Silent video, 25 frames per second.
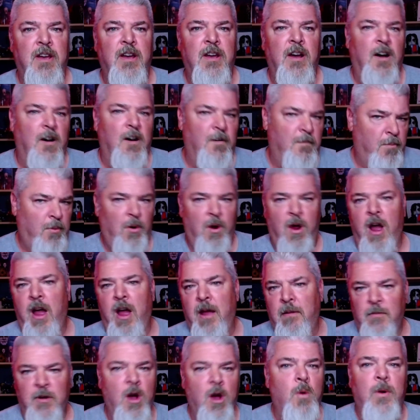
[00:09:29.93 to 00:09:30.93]
of
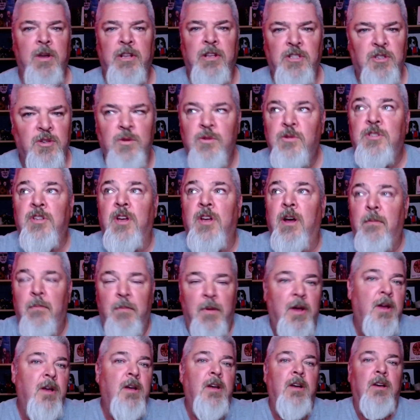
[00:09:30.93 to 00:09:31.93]
Prime going to some
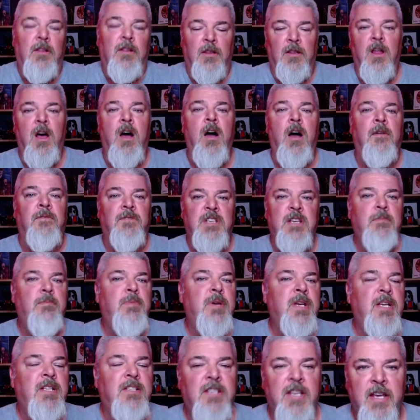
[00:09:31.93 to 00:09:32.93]
lofty
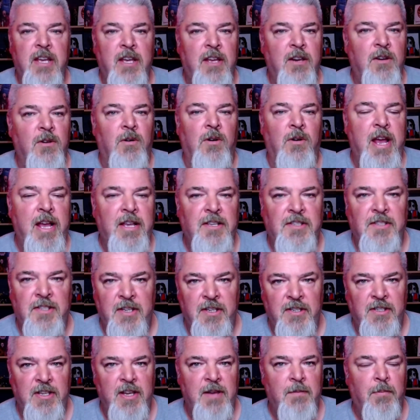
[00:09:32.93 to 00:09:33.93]
Big Ten or
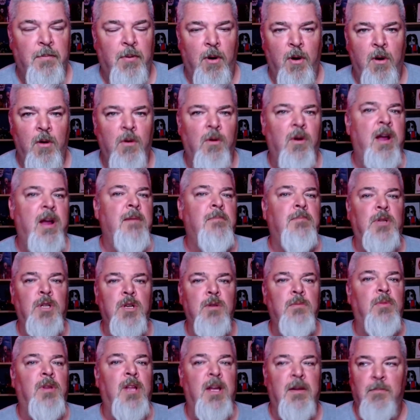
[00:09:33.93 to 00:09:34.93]
SEC program, blue
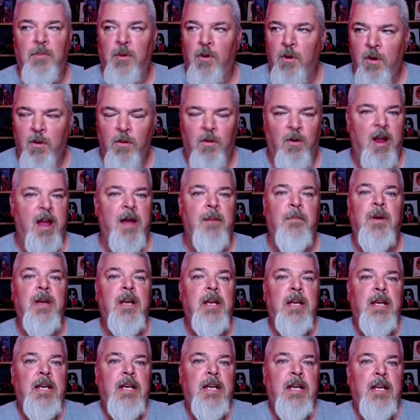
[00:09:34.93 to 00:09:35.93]
blood program,
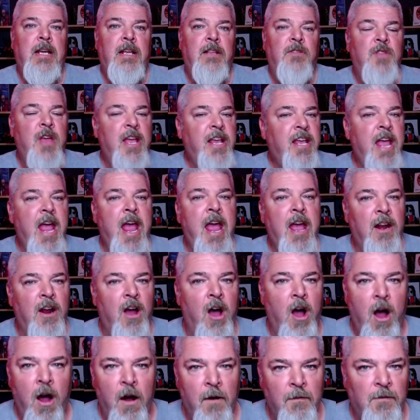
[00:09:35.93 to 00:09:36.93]
they can't
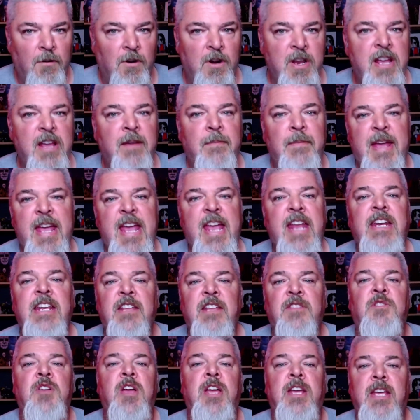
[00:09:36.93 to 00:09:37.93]
offer him
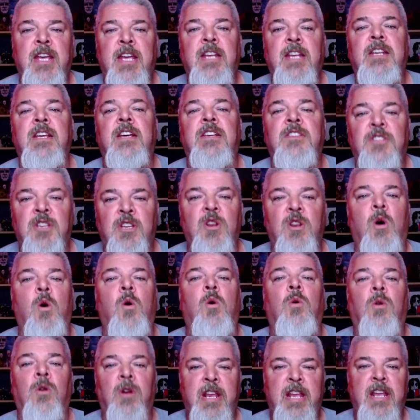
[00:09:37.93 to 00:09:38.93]
anything he doesn't
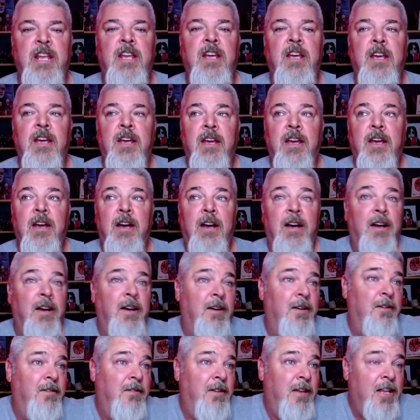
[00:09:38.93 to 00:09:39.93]
already
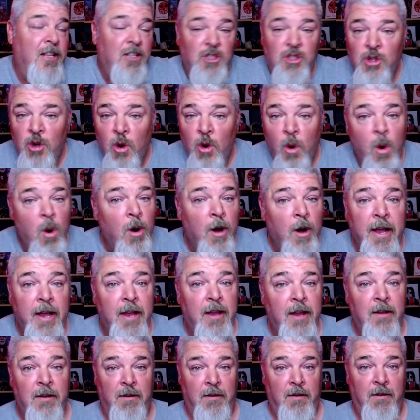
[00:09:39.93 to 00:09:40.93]

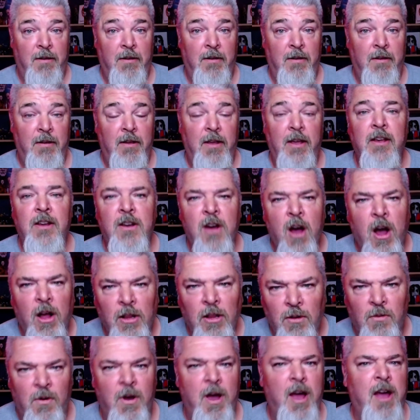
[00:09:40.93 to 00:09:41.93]
enjoy in
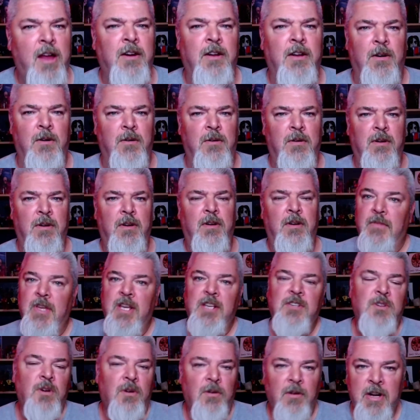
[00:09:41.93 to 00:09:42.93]
Colorado.
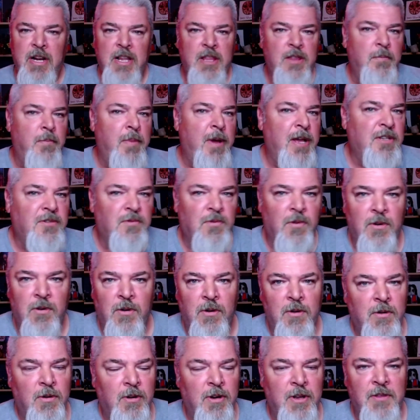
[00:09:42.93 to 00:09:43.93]
He's already the best
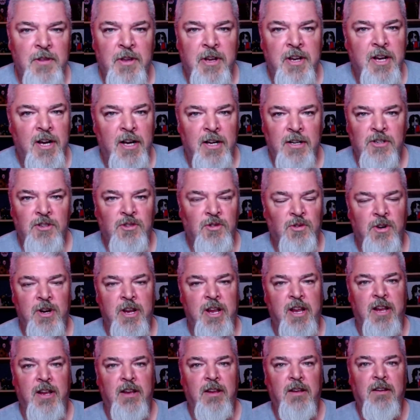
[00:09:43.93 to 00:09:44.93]
recruiter in the
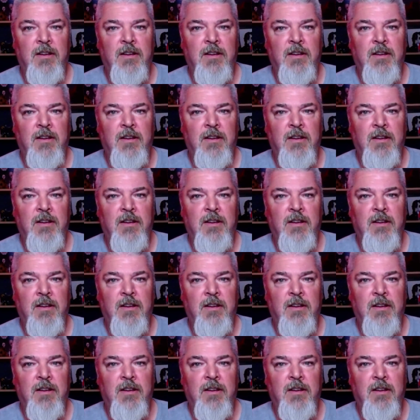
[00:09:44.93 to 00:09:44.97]
country.